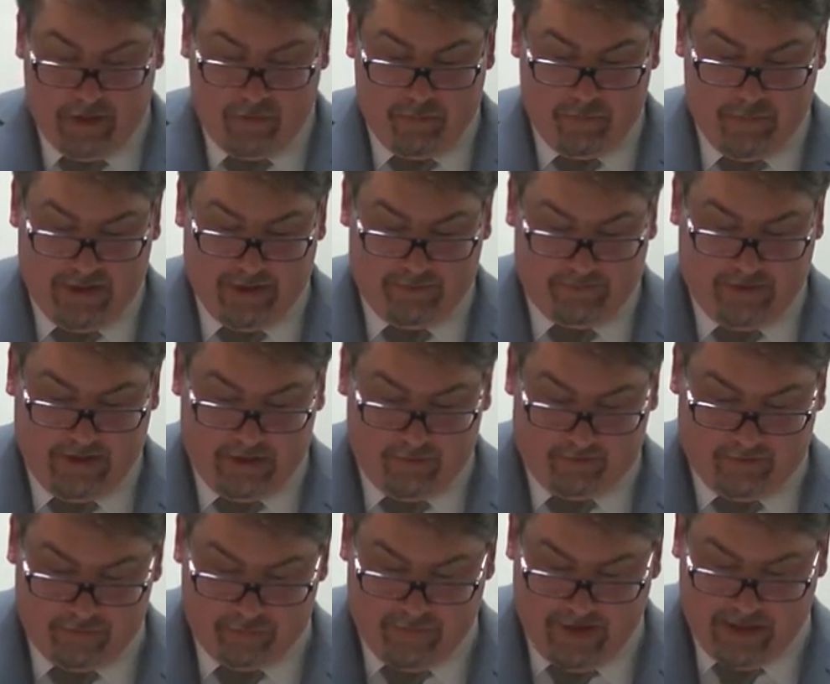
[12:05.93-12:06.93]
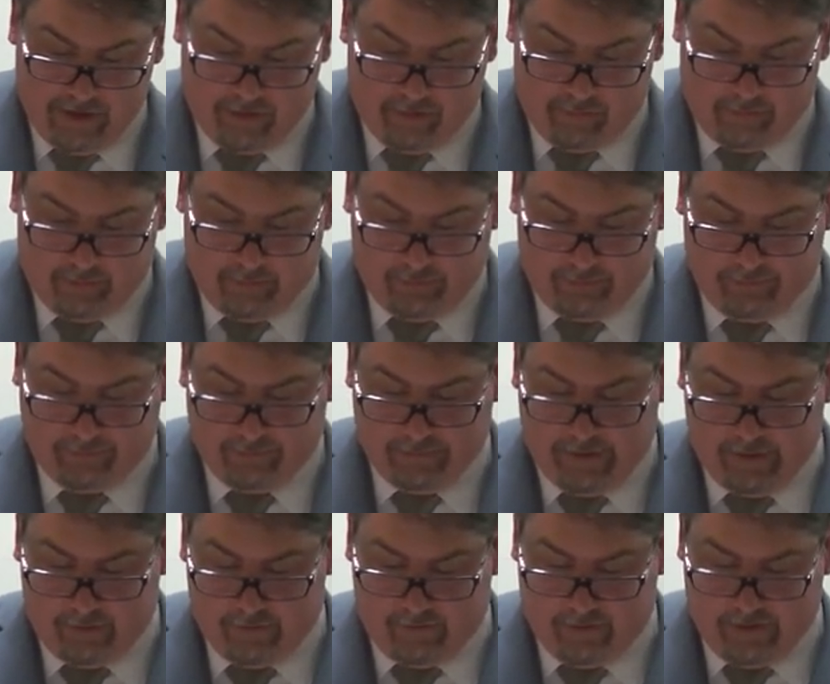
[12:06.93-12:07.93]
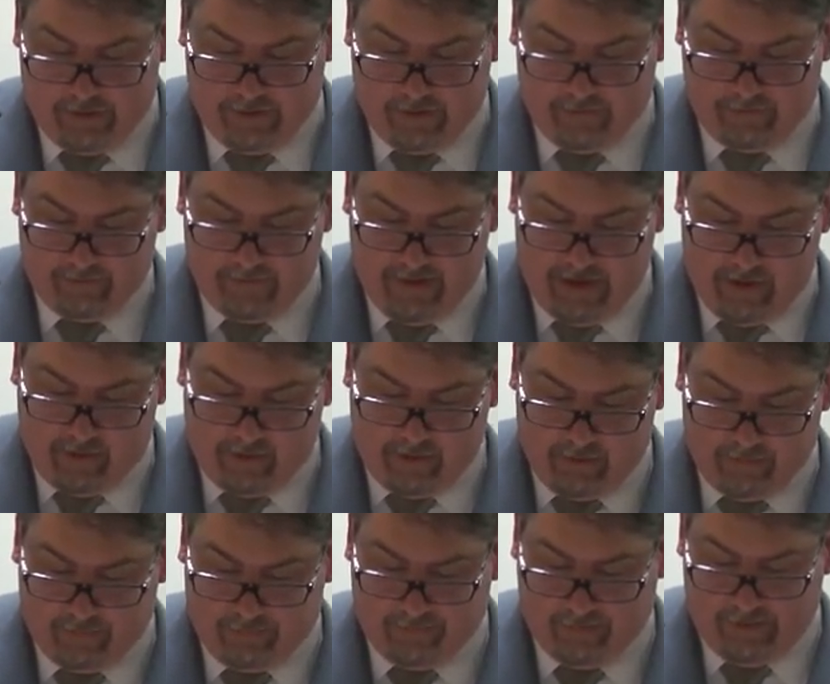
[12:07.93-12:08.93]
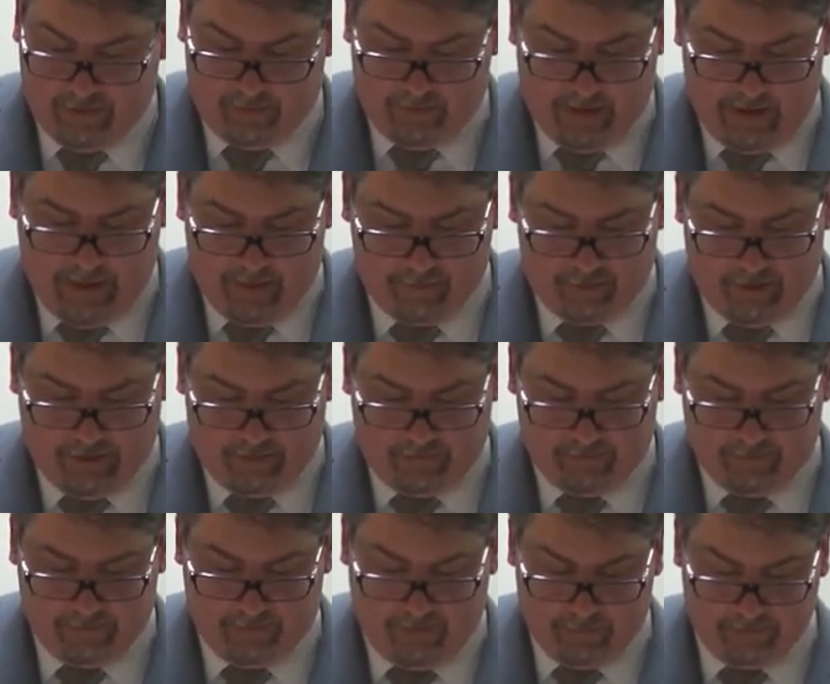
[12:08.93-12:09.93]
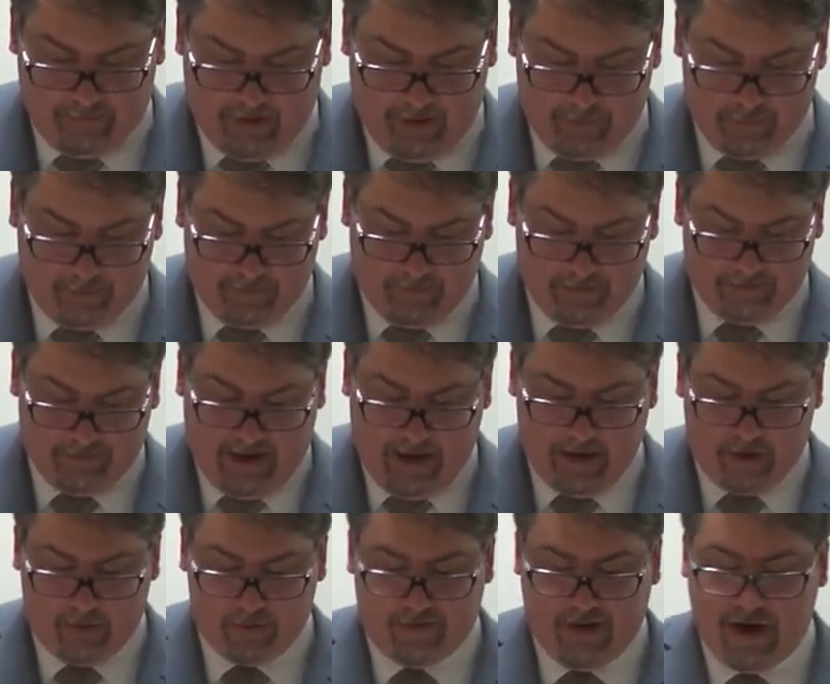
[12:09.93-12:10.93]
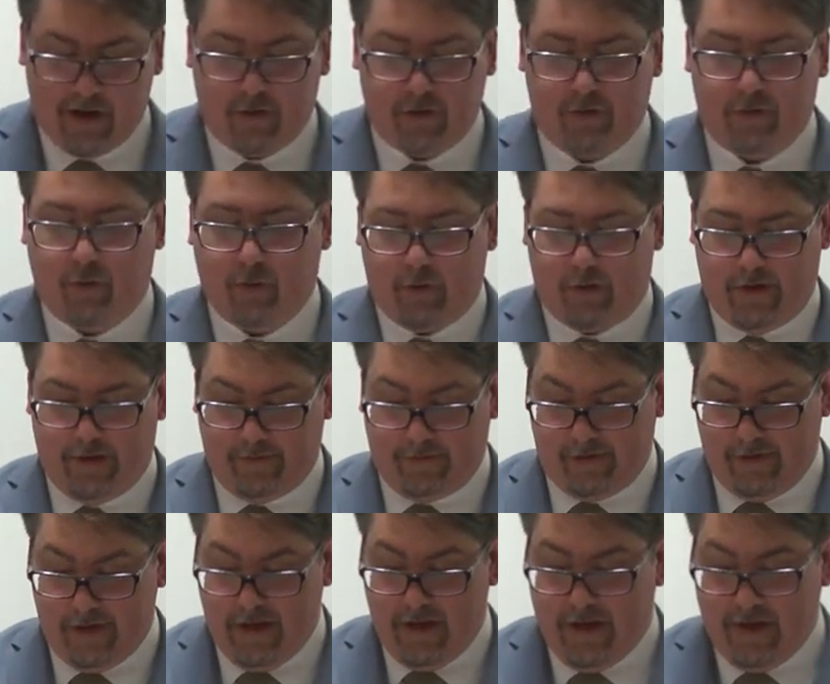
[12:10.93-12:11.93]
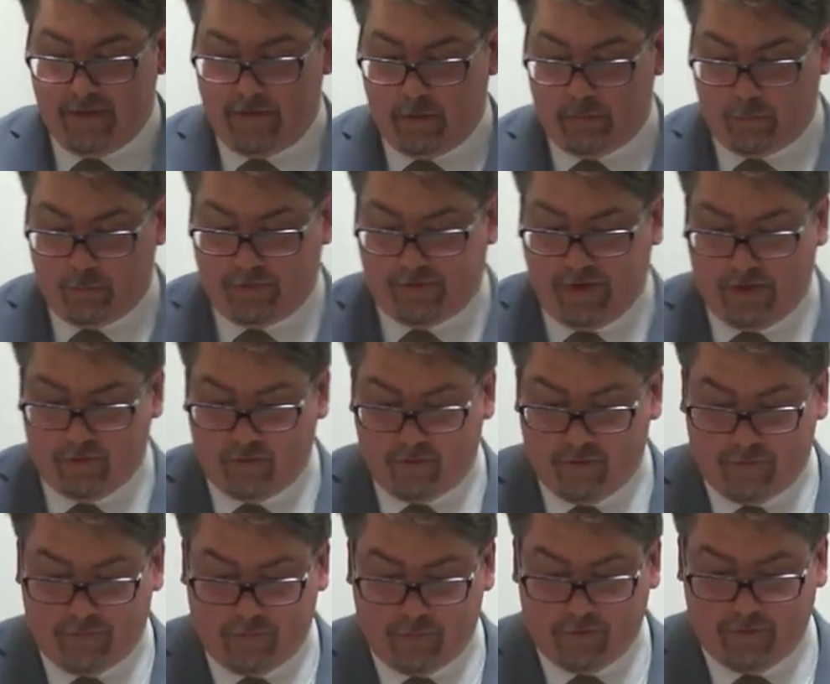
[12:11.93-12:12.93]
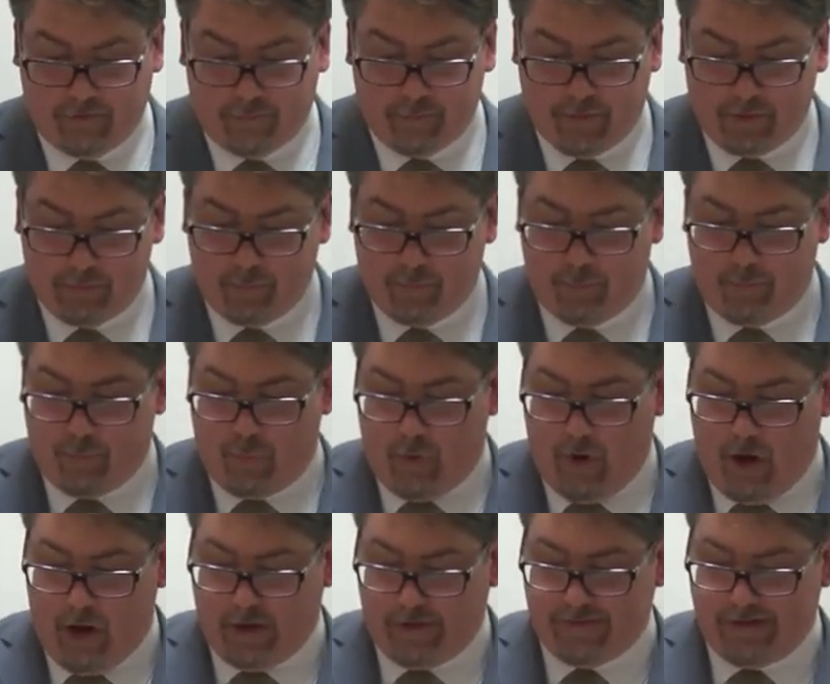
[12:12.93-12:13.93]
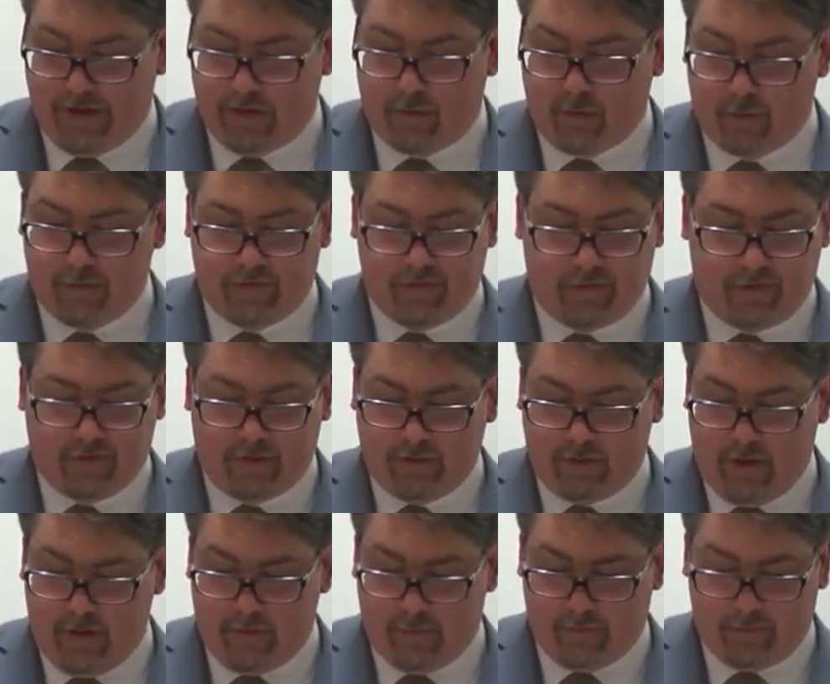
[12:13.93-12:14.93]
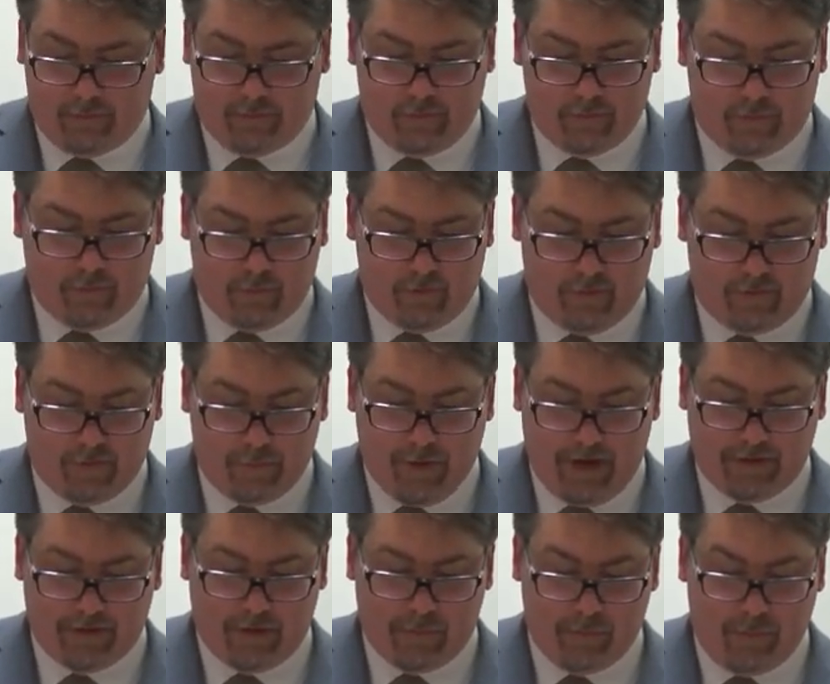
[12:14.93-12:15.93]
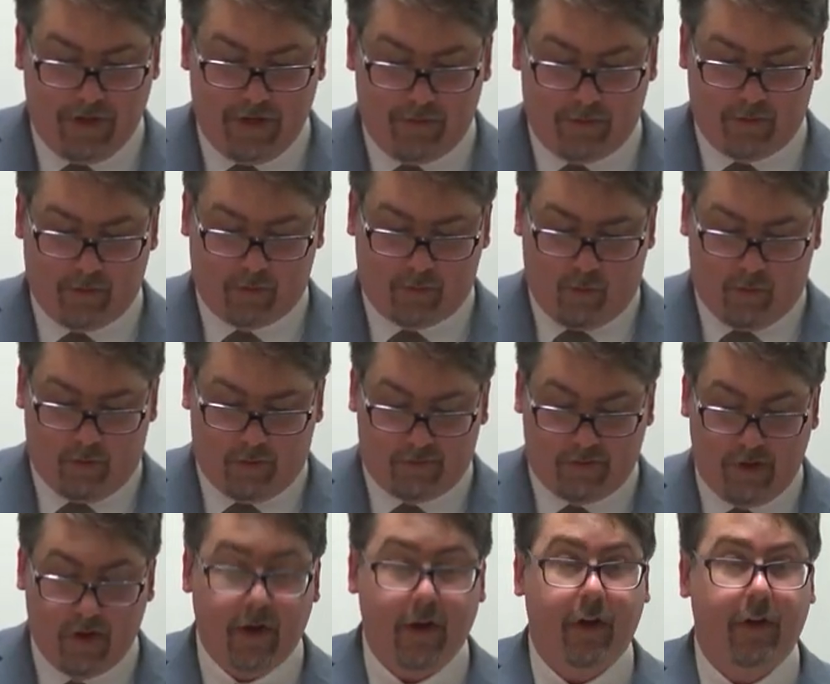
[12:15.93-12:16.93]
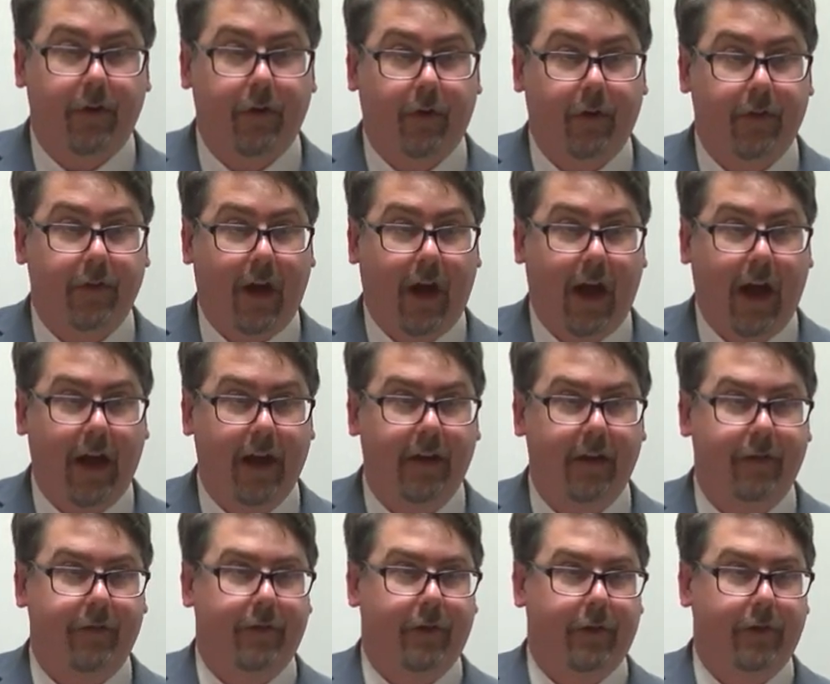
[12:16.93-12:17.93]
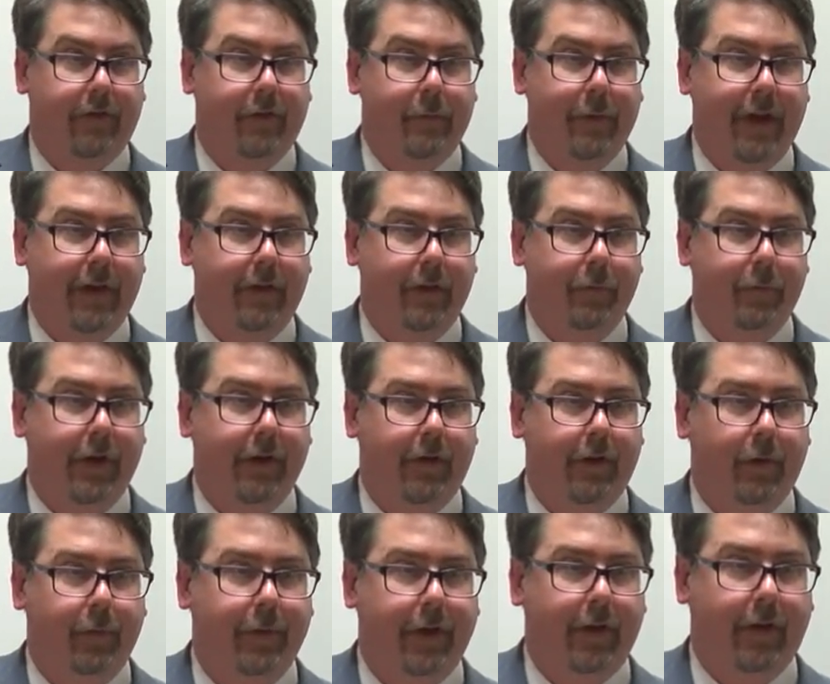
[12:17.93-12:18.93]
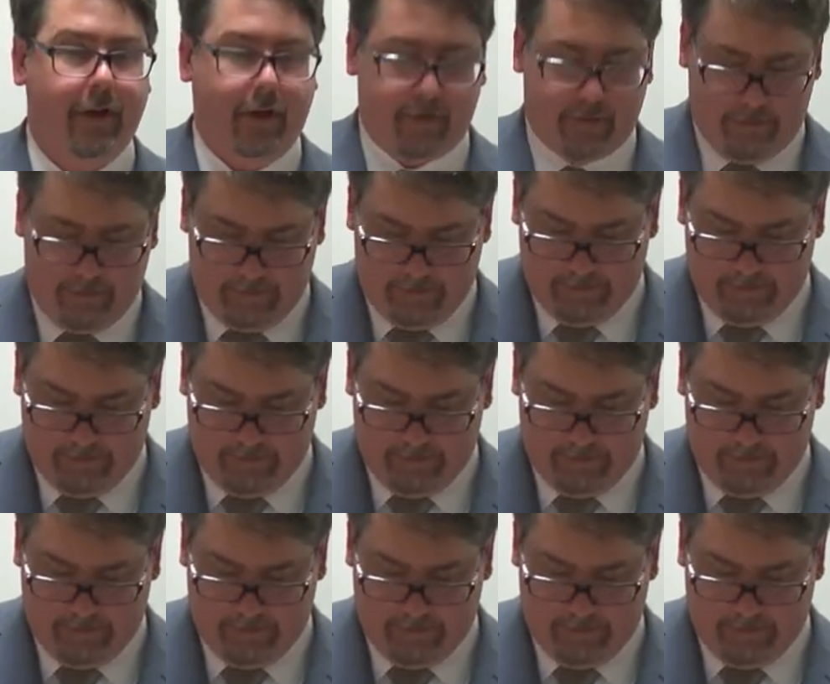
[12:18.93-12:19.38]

meditation manuals, liturgies, narratives, sacred objects, and sometimes entire territories that were said to have first been brought and or disclosed to the Tibetan imperial court during the height of the Tibetan imperial period